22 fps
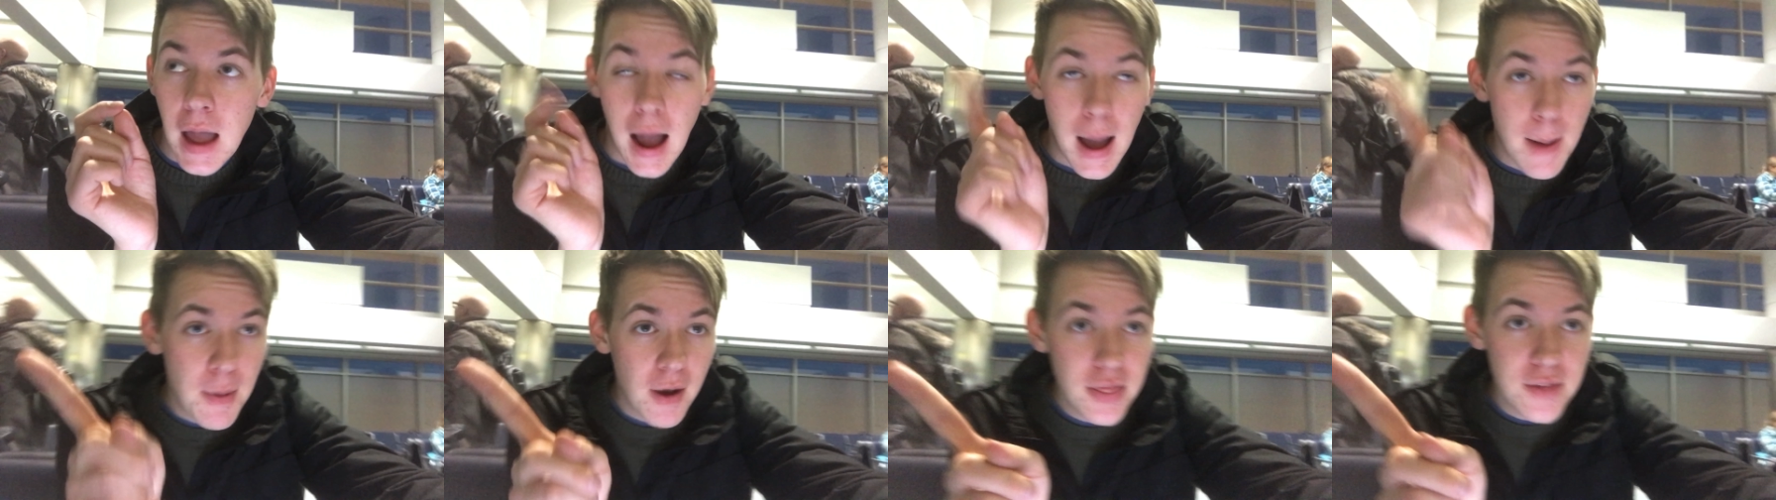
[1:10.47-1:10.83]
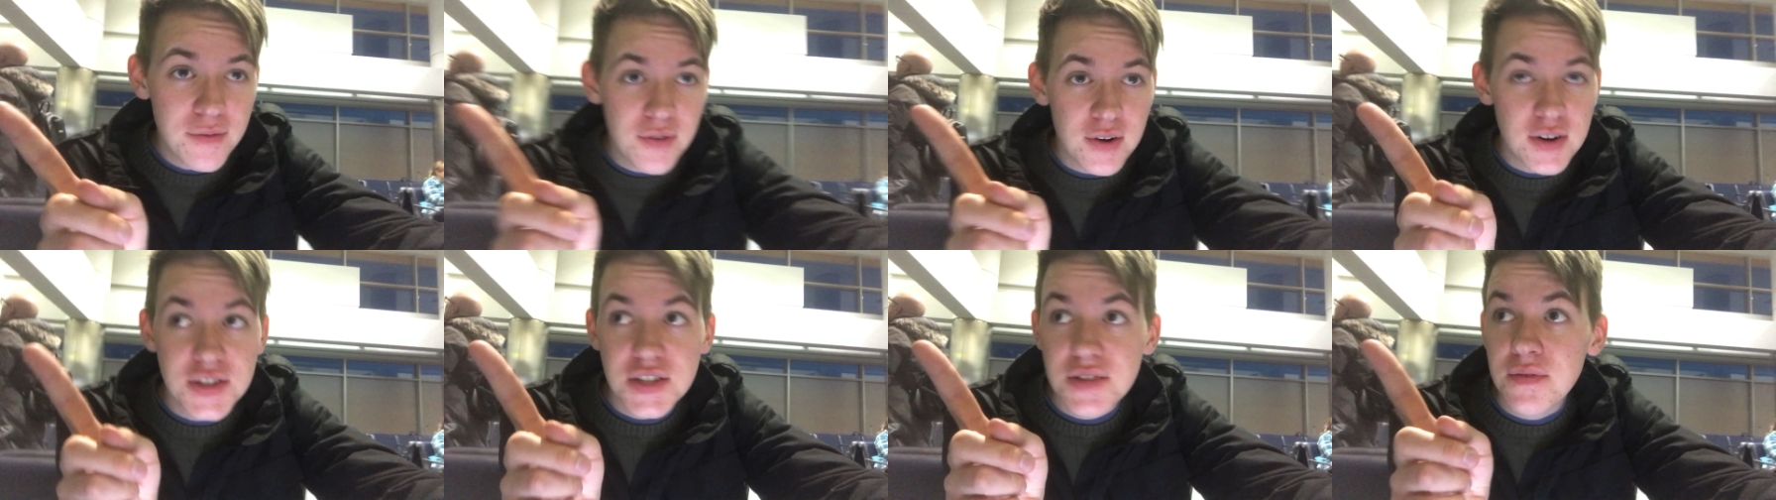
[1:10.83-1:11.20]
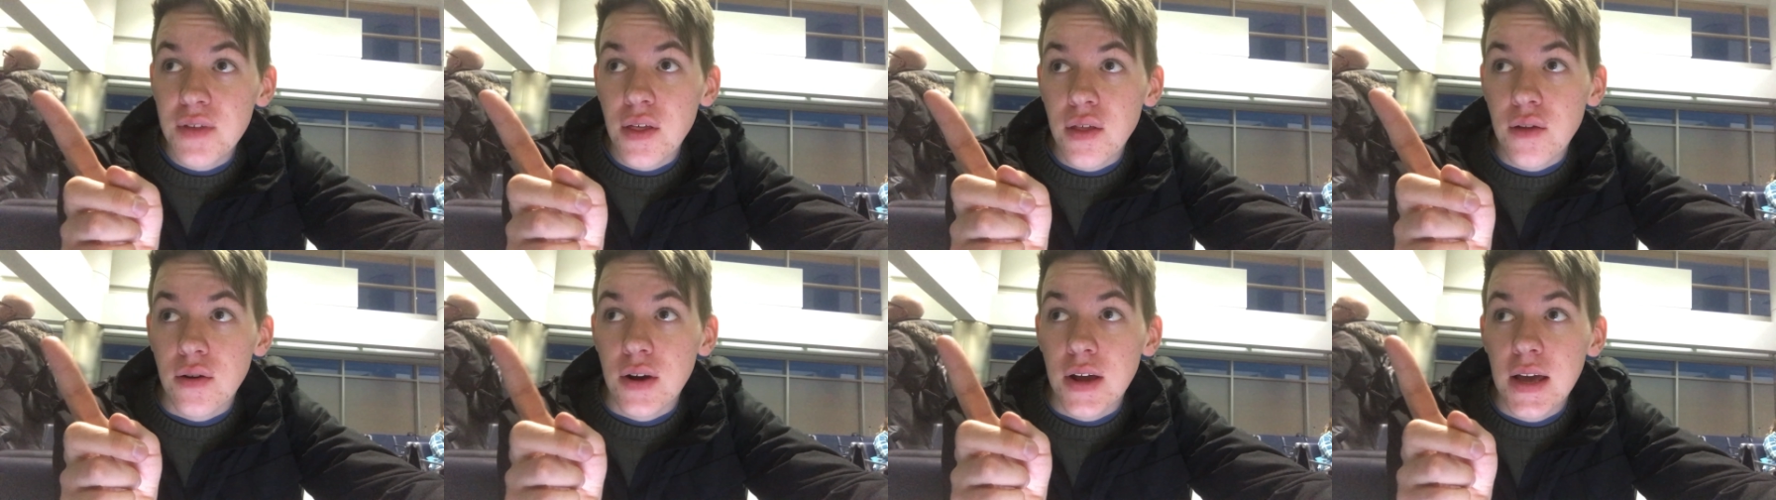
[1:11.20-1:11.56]
I bought the first of
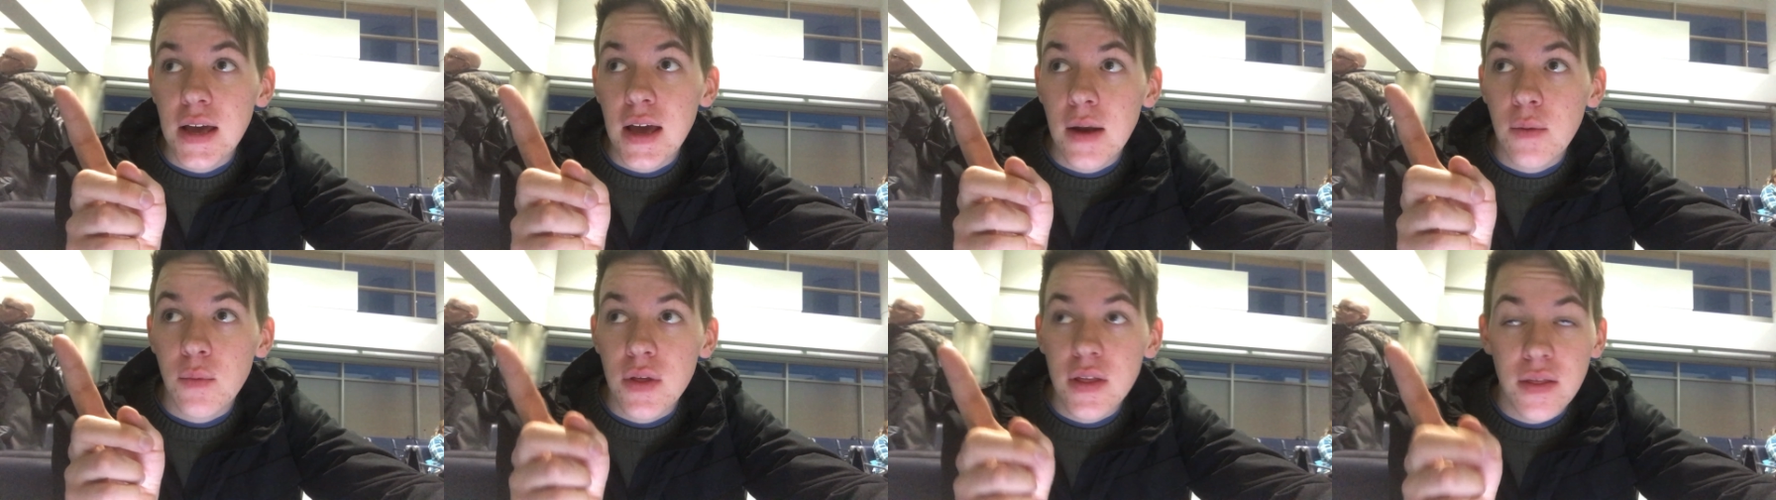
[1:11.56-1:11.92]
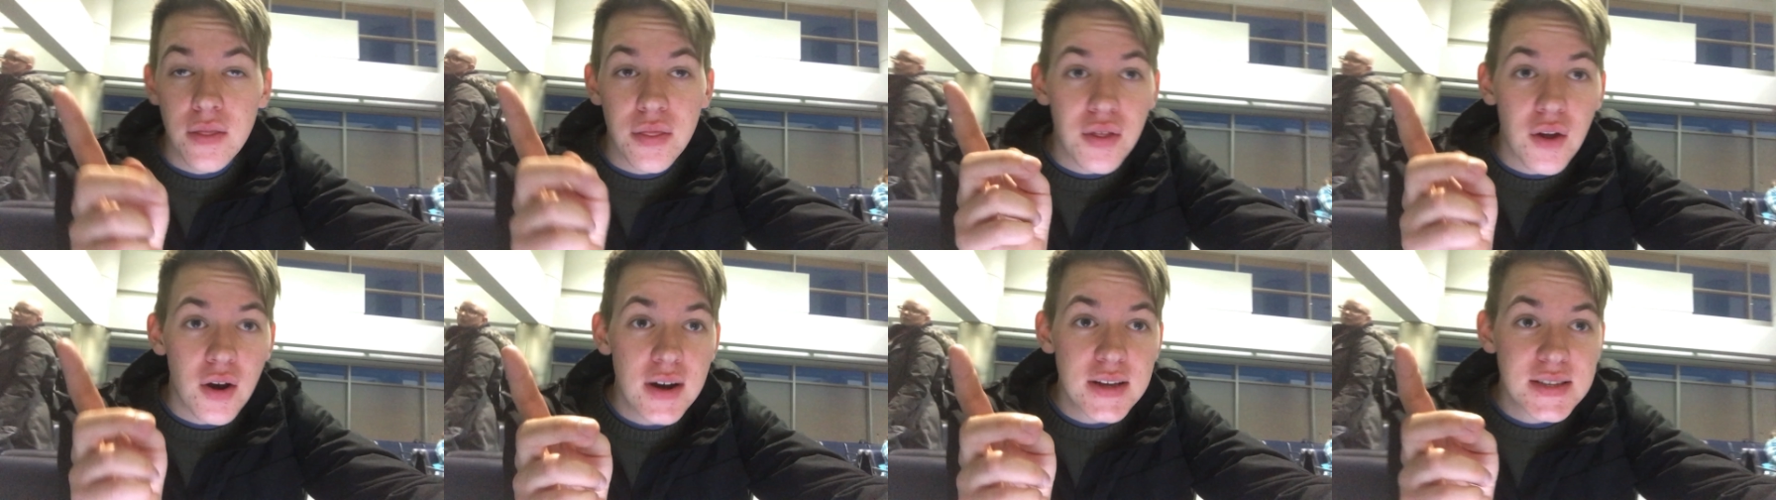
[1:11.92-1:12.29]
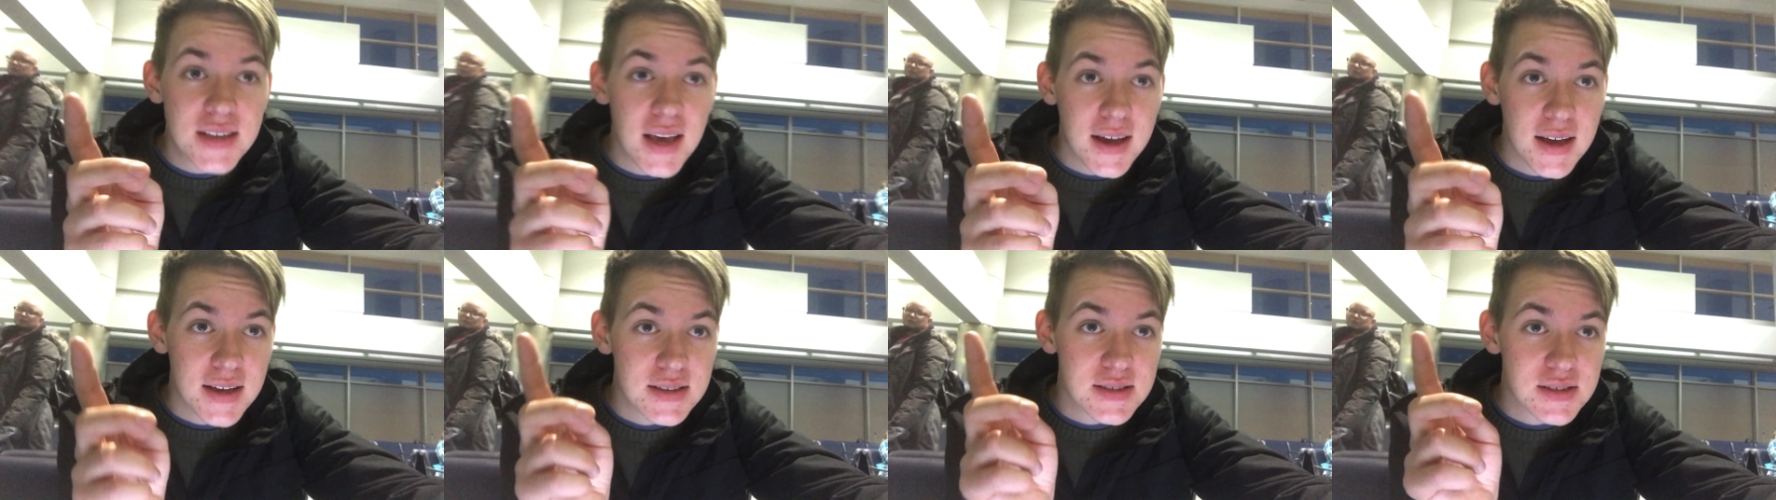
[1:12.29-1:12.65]
the three, and within 30
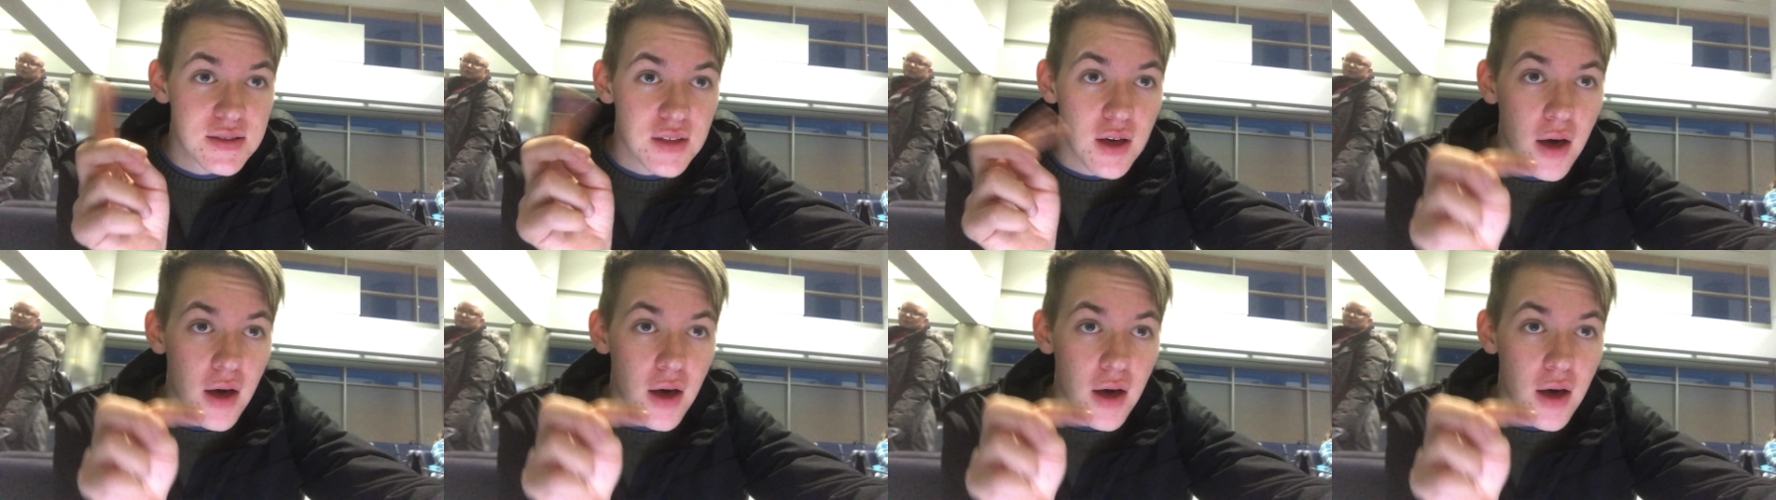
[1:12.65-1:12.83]
seconds,